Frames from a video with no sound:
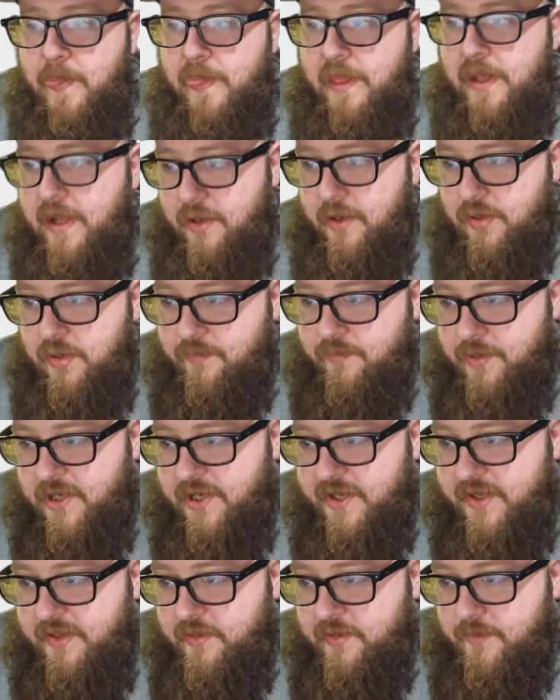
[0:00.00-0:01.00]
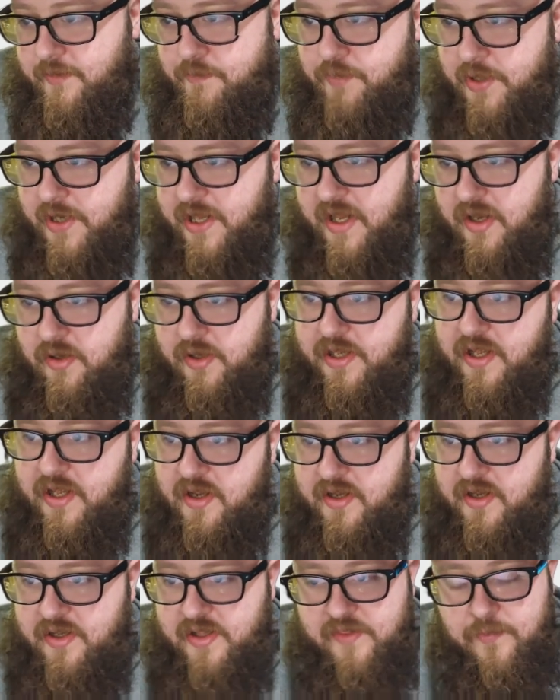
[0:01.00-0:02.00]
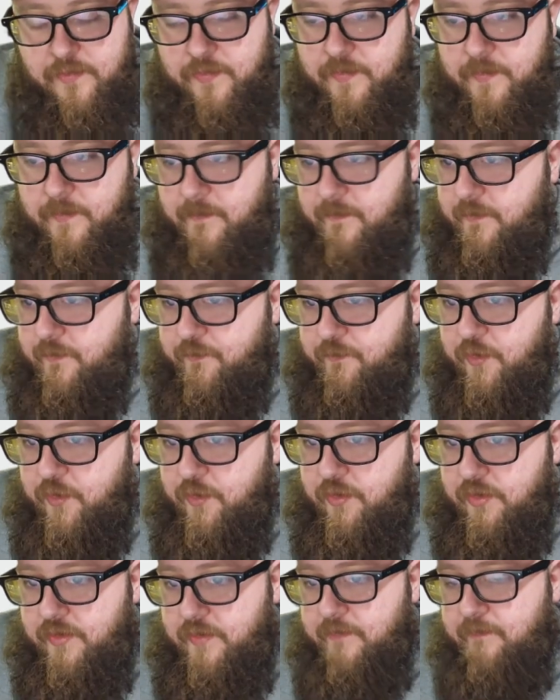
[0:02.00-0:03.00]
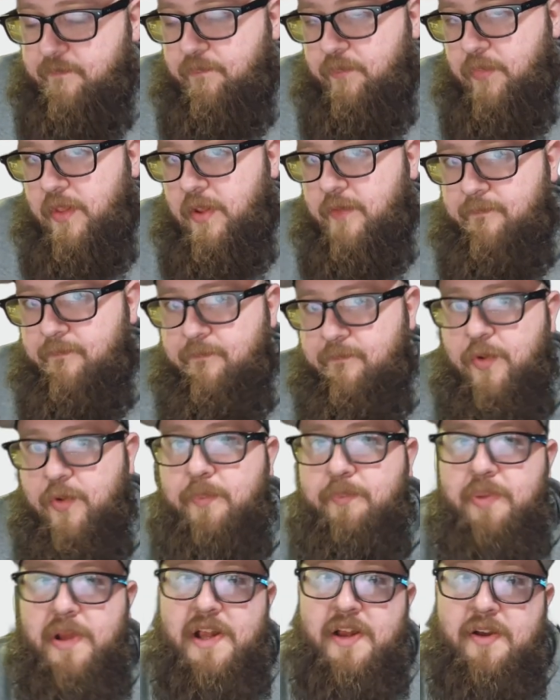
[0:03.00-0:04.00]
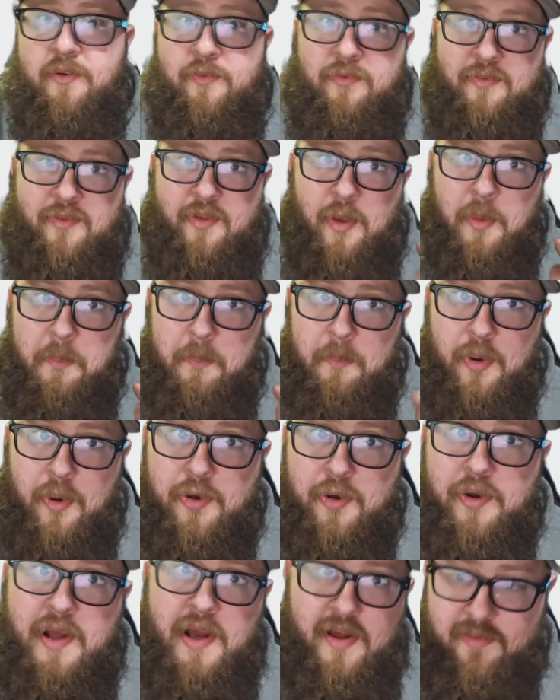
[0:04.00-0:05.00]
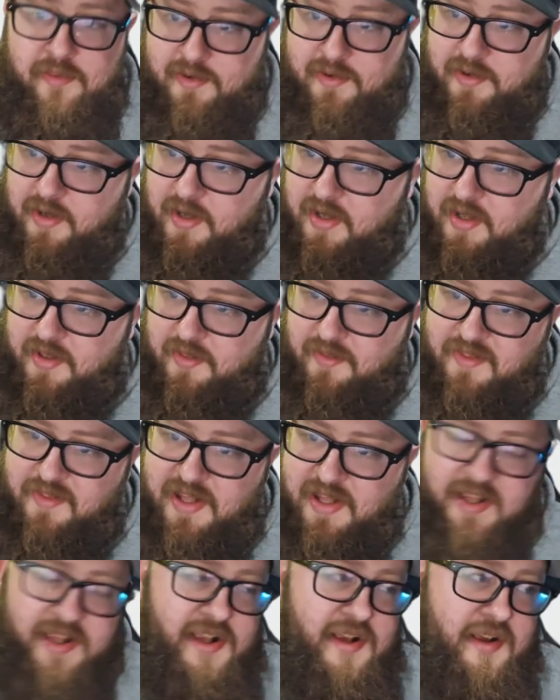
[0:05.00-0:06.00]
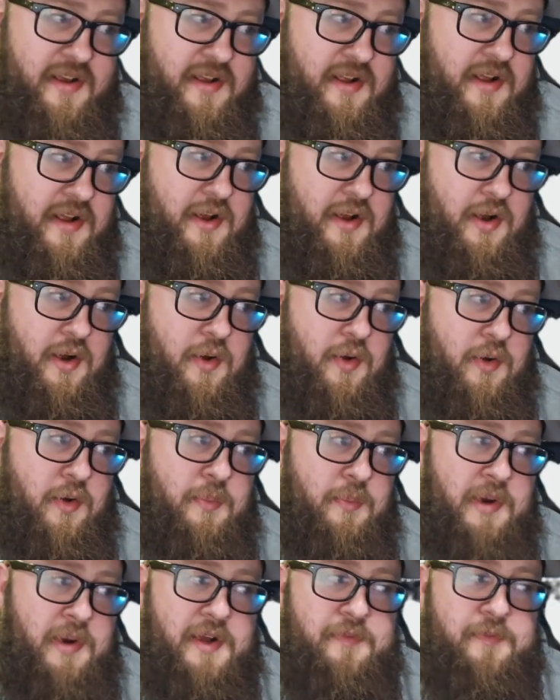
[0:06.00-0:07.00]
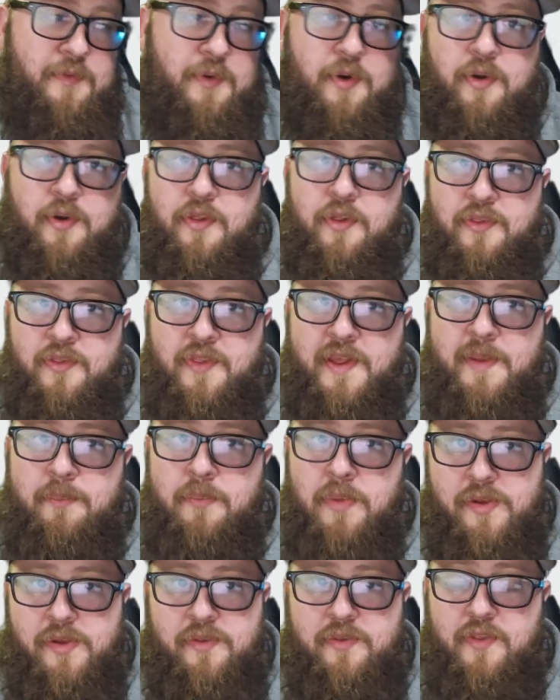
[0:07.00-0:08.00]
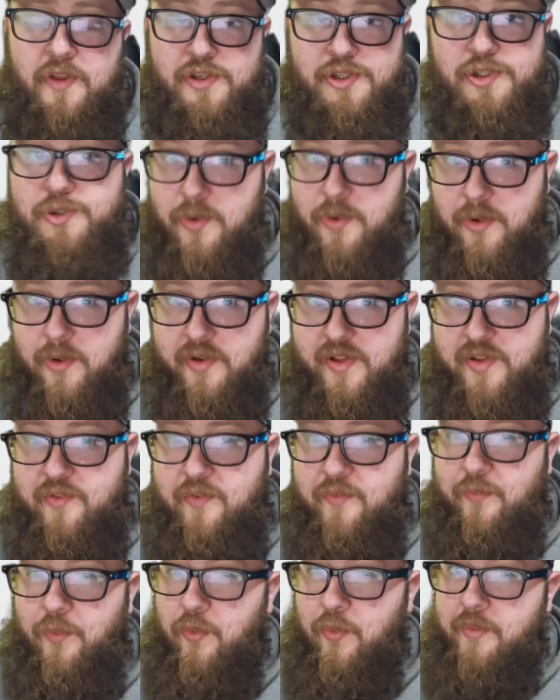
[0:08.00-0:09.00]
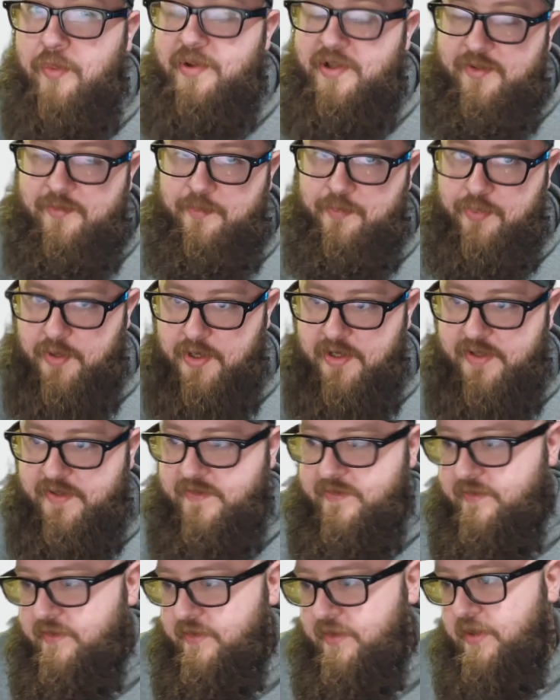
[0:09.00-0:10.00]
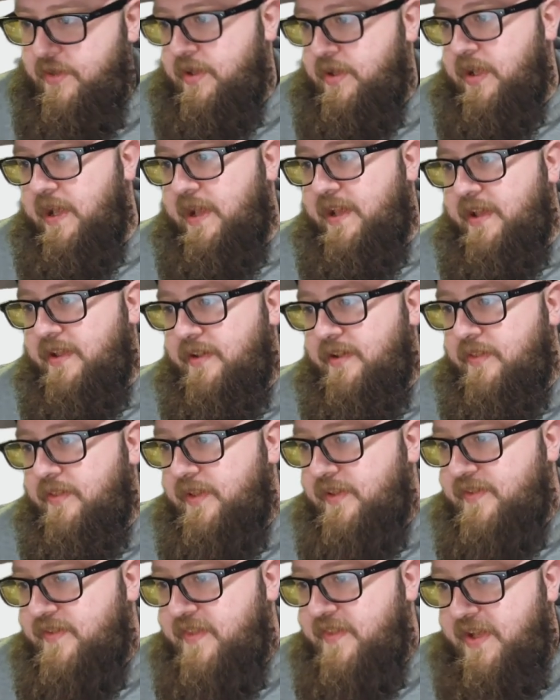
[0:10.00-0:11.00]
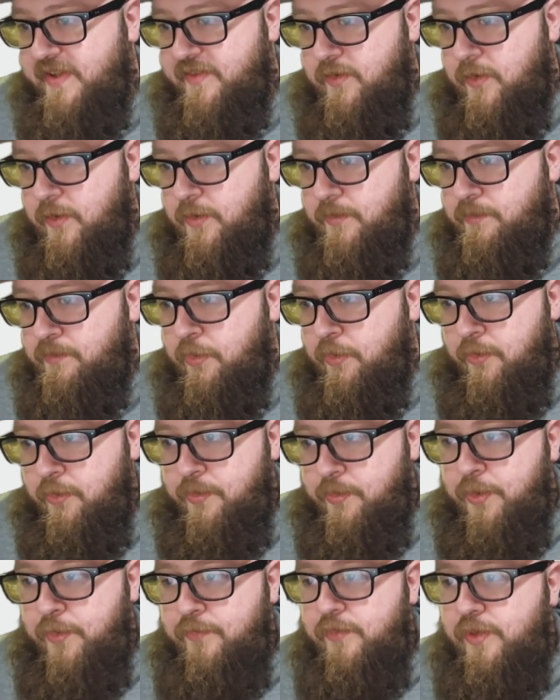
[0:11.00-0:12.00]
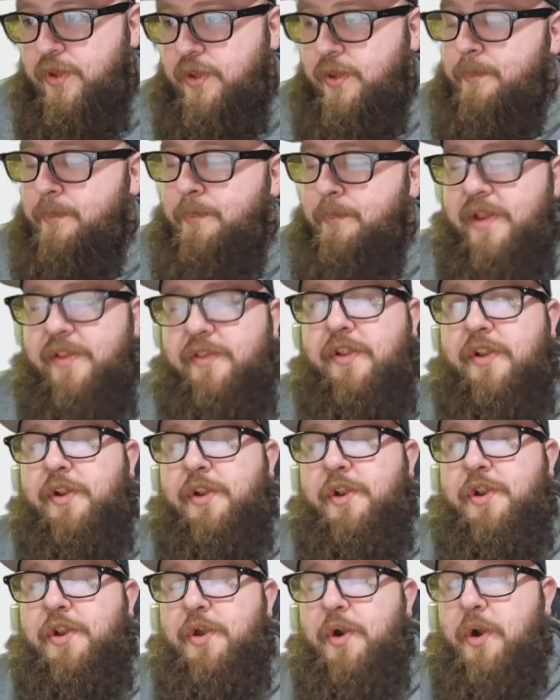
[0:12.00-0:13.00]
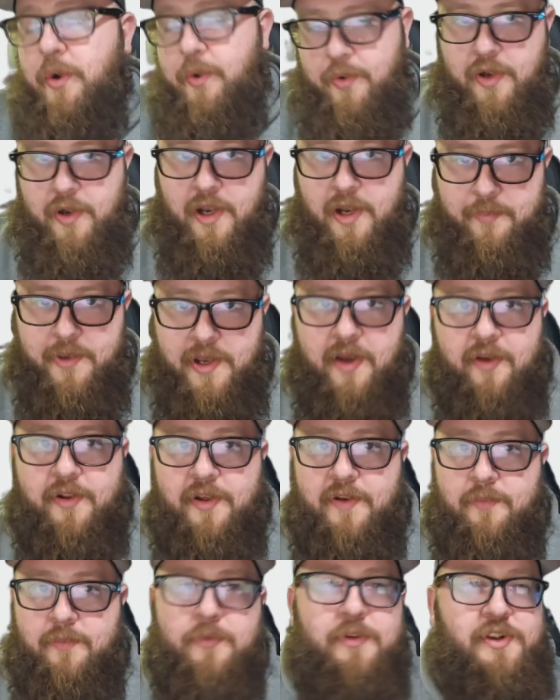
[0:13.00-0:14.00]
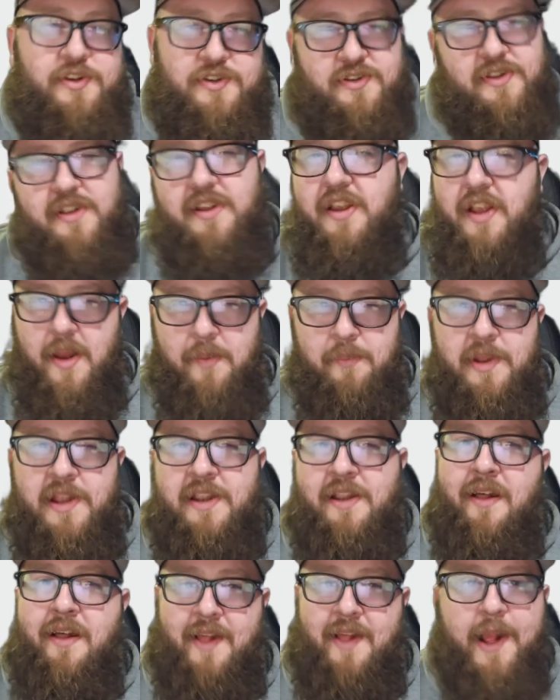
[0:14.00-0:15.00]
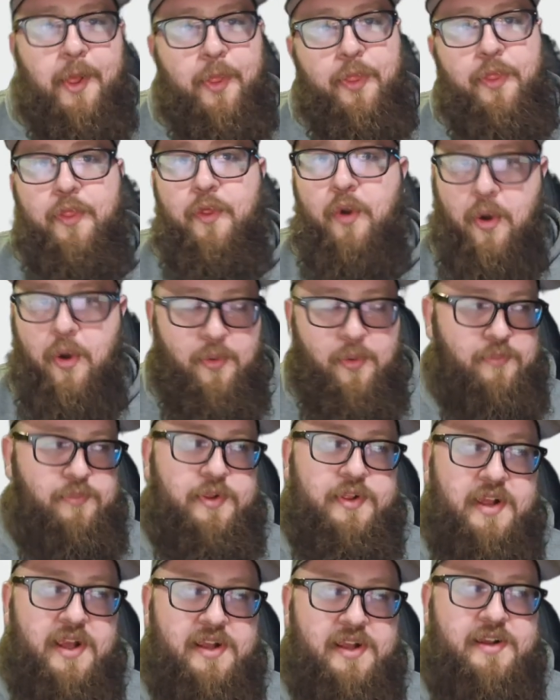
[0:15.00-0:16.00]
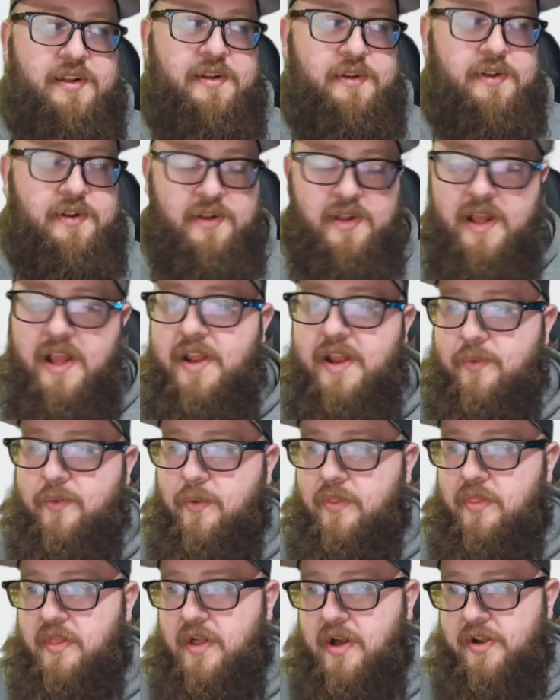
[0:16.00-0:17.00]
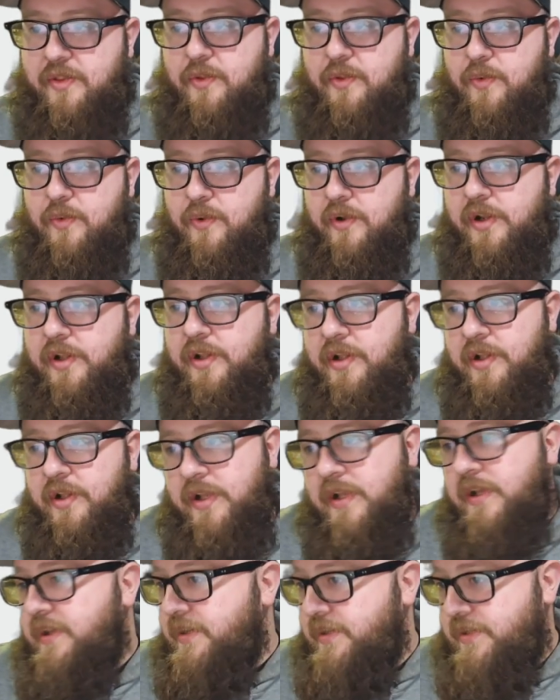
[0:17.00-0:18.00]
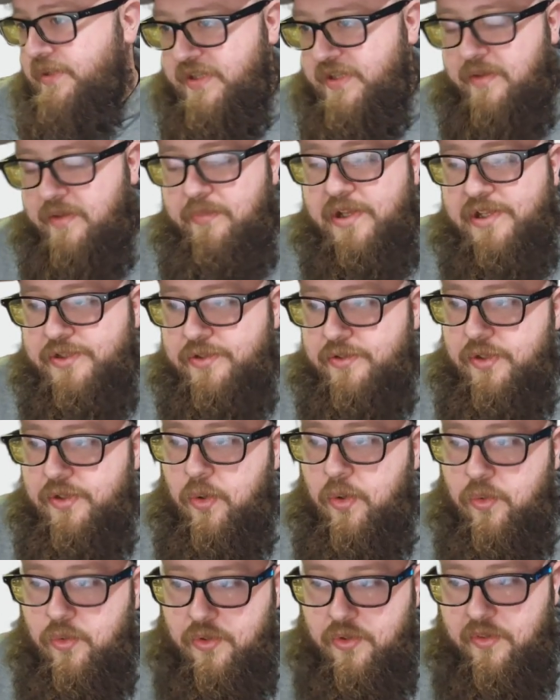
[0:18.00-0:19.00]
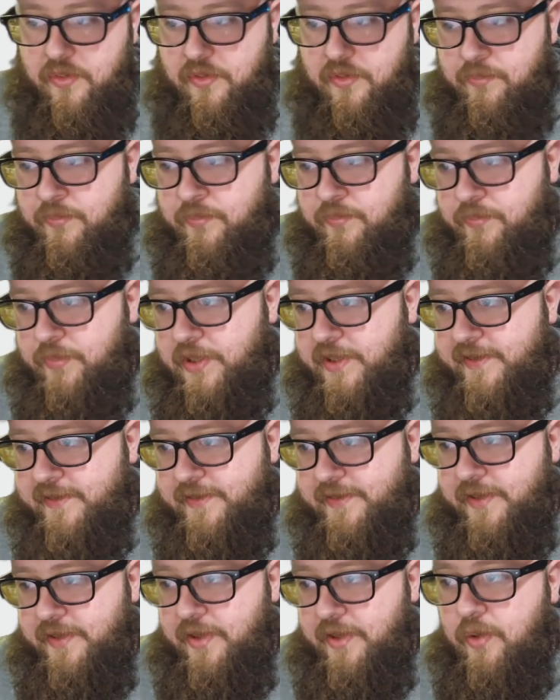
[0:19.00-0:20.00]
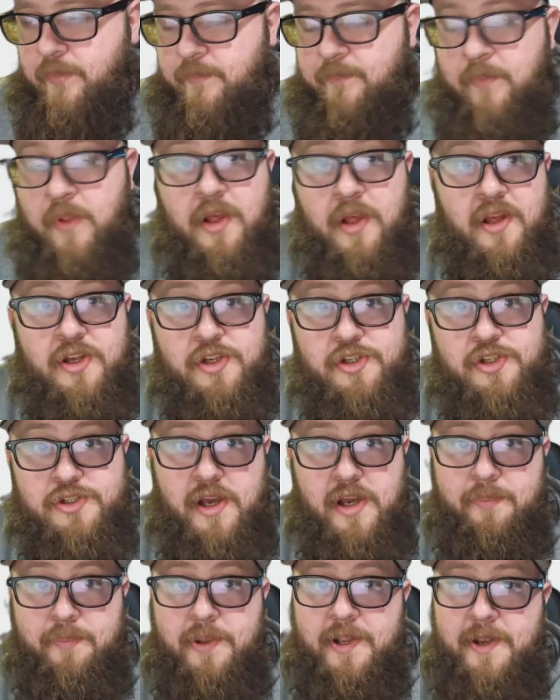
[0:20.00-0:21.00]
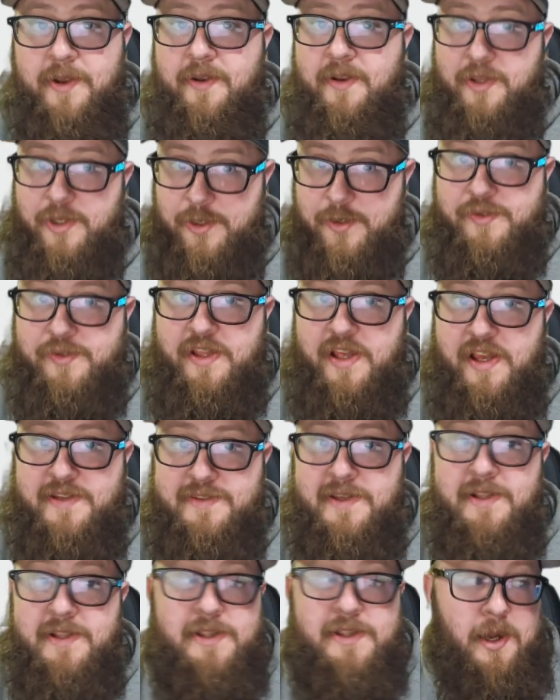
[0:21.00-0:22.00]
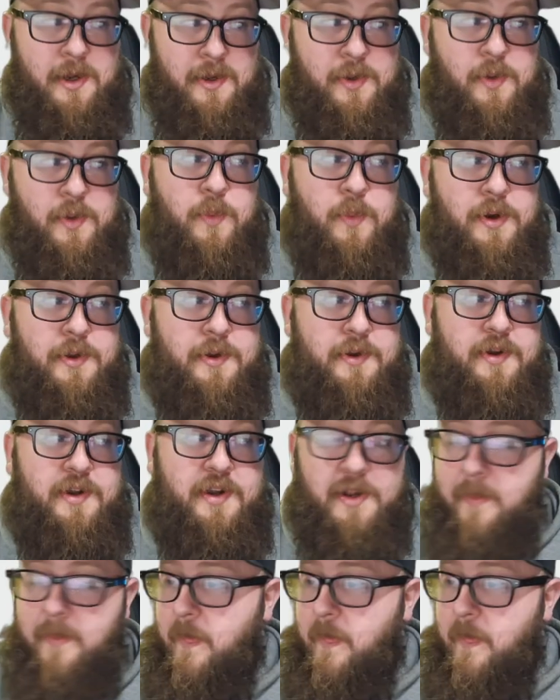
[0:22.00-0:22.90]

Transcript: air impact, but AirCat for foot pounds per dollar, they are by far the strongest for the best price. And these things are bulletproof. You can beat the dog crap out of them. Not like throw them, but they can handle a lot of torque. You just got to make sure you oil them because, shop air usually has a ton of water in it.